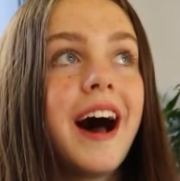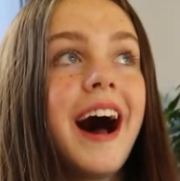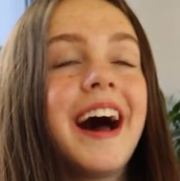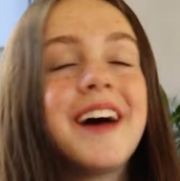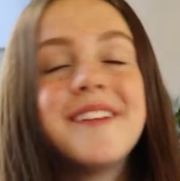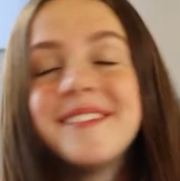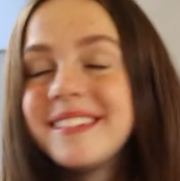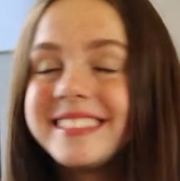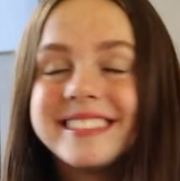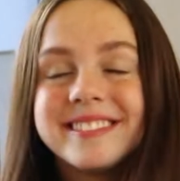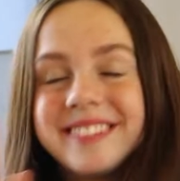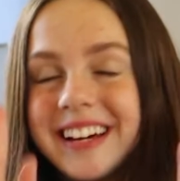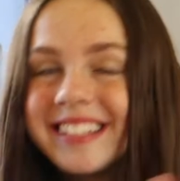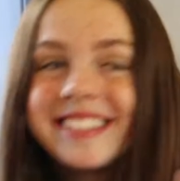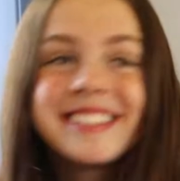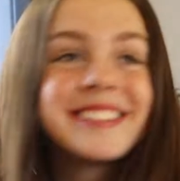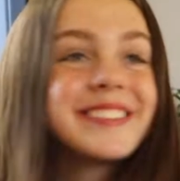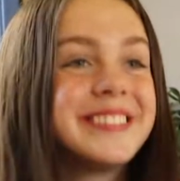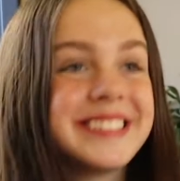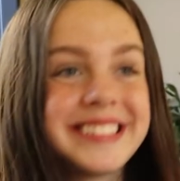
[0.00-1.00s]
my
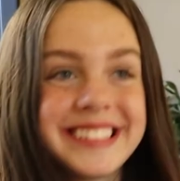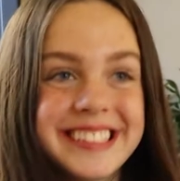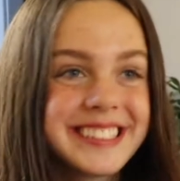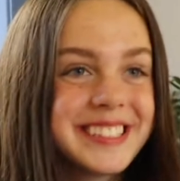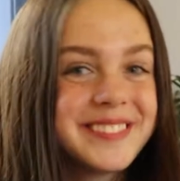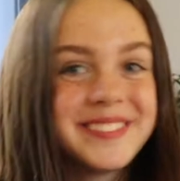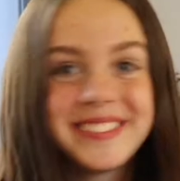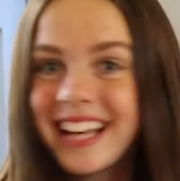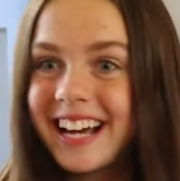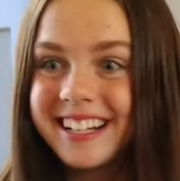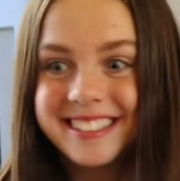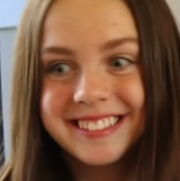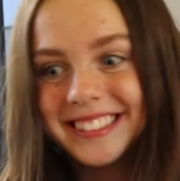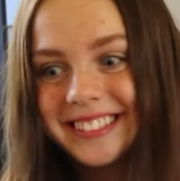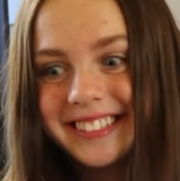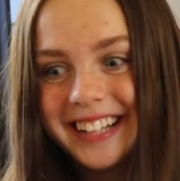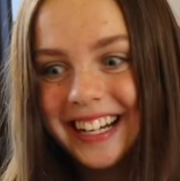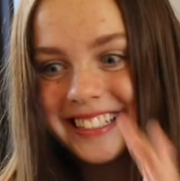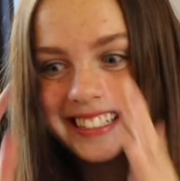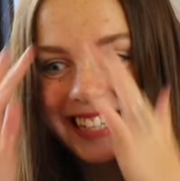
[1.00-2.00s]
school system is
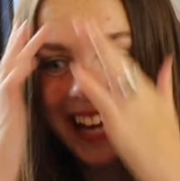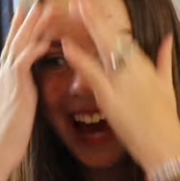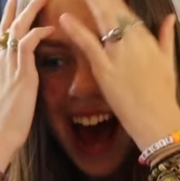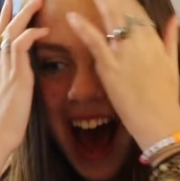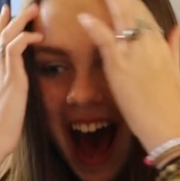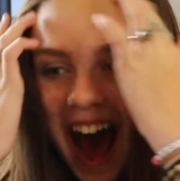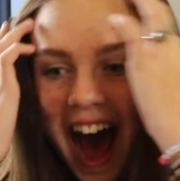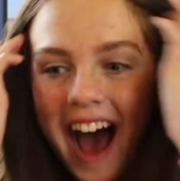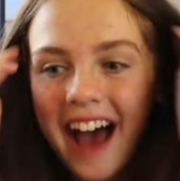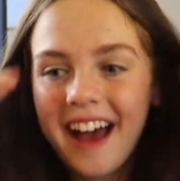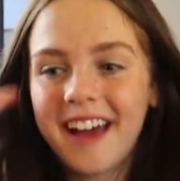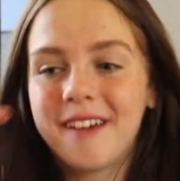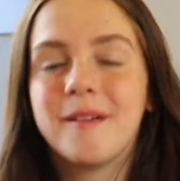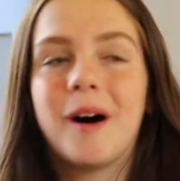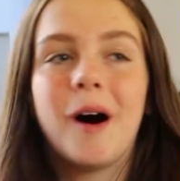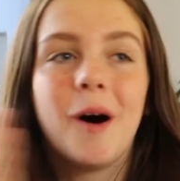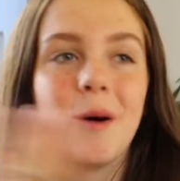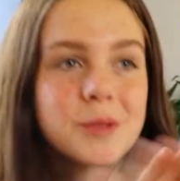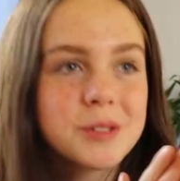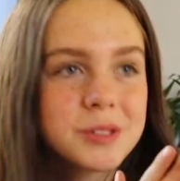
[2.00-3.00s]
actually crazy. I'm
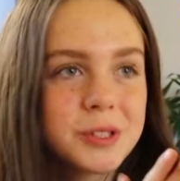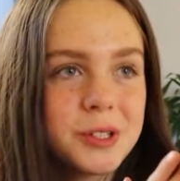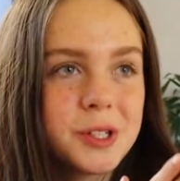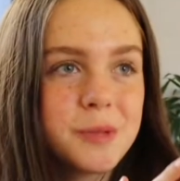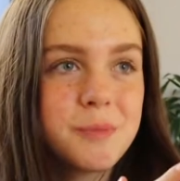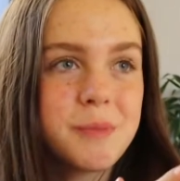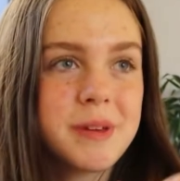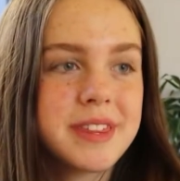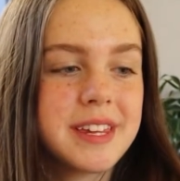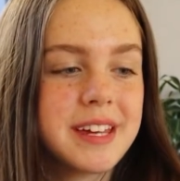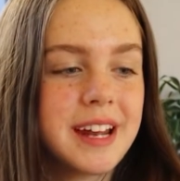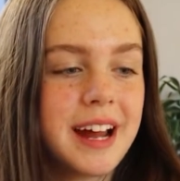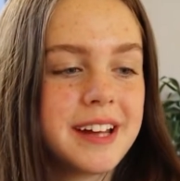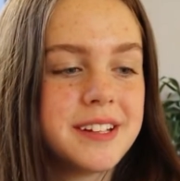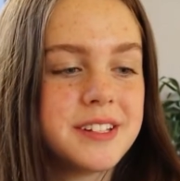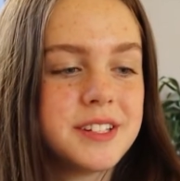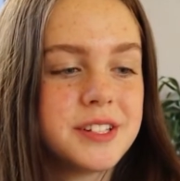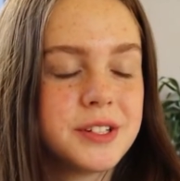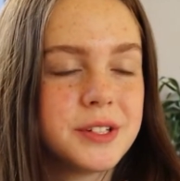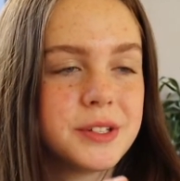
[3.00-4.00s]
homeschooled, but then
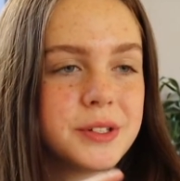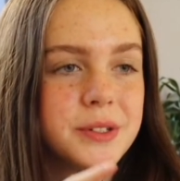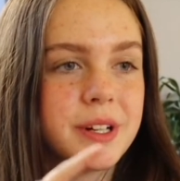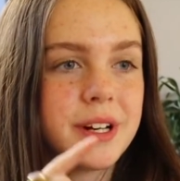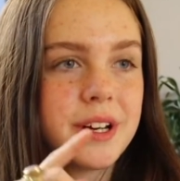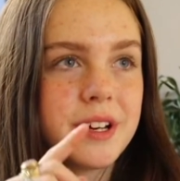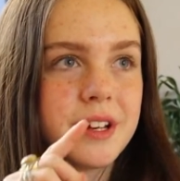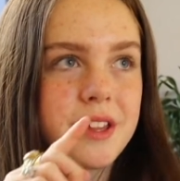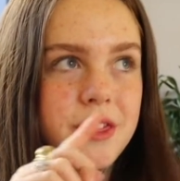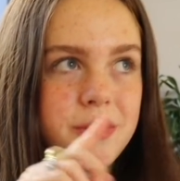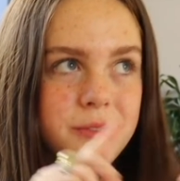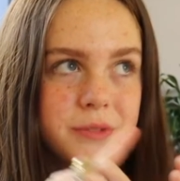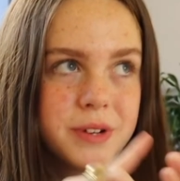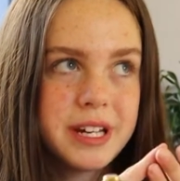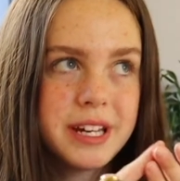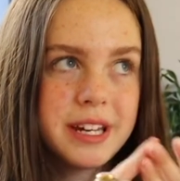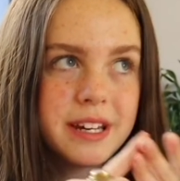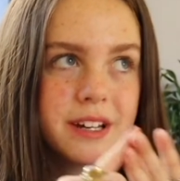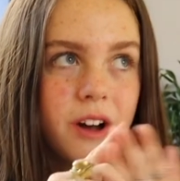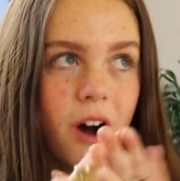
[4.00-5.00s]
I do
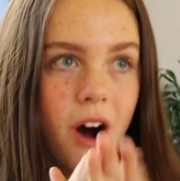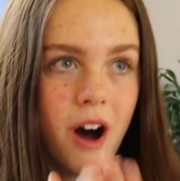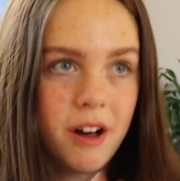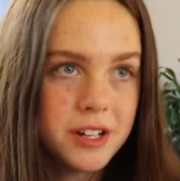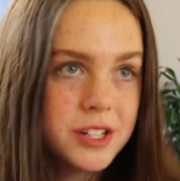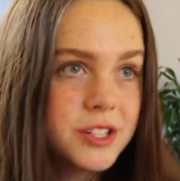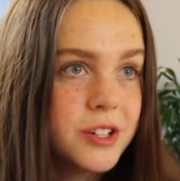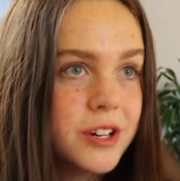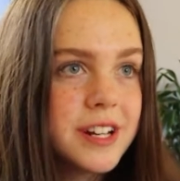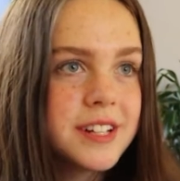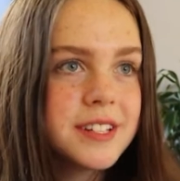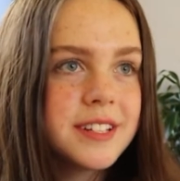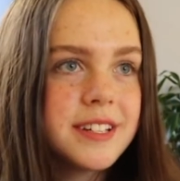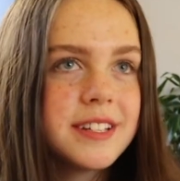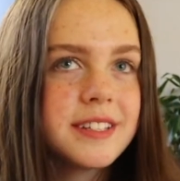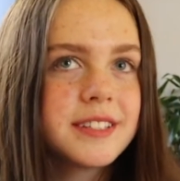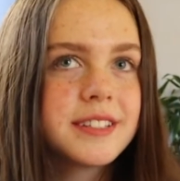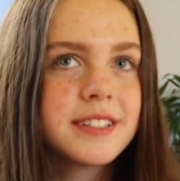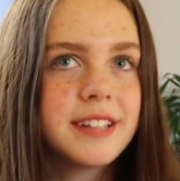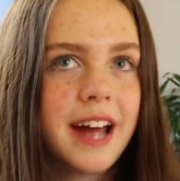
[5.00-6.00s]
3 college
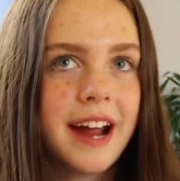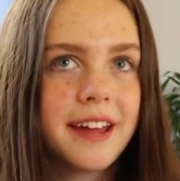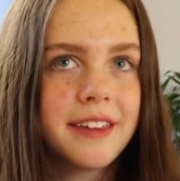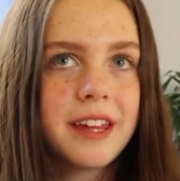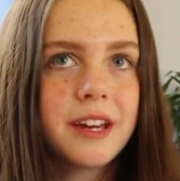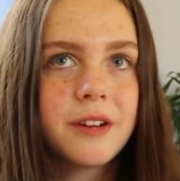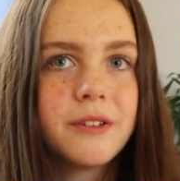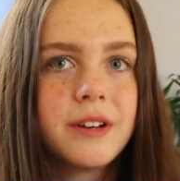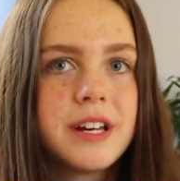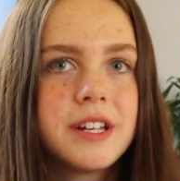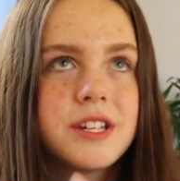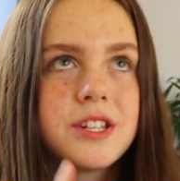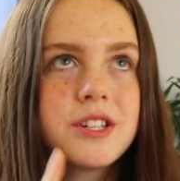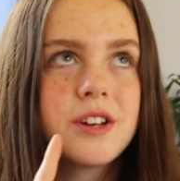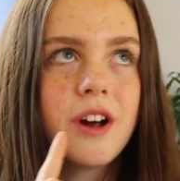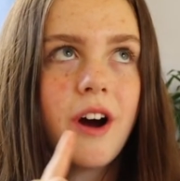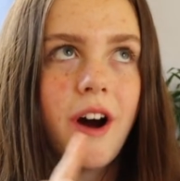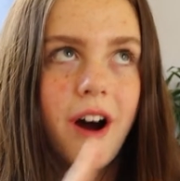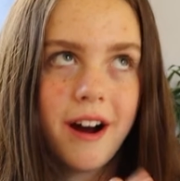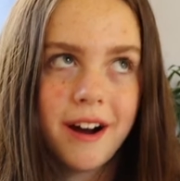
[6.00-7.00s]
courses, sign language,
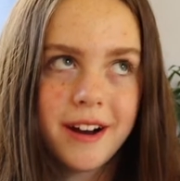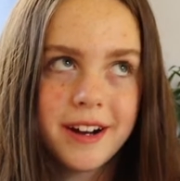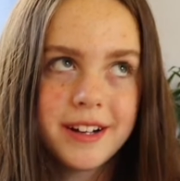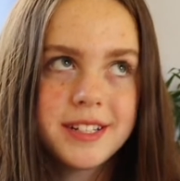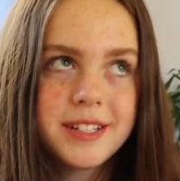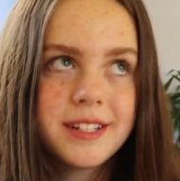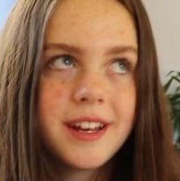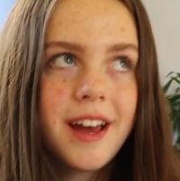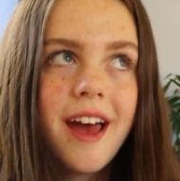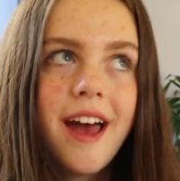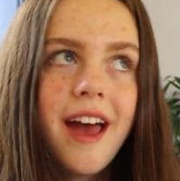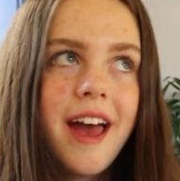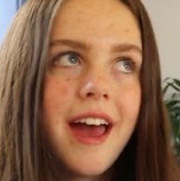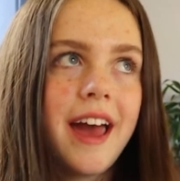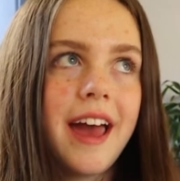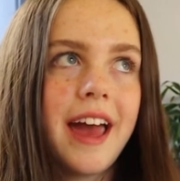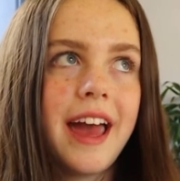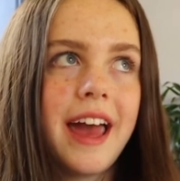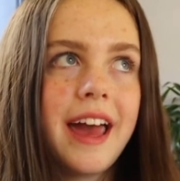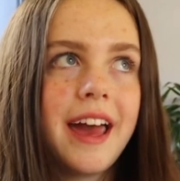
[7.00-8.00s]
art,
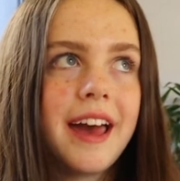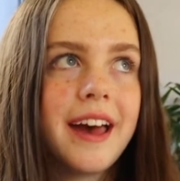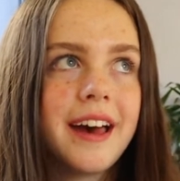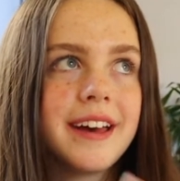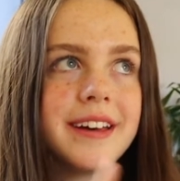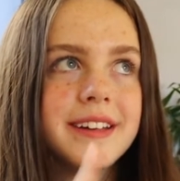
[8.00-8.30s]
and...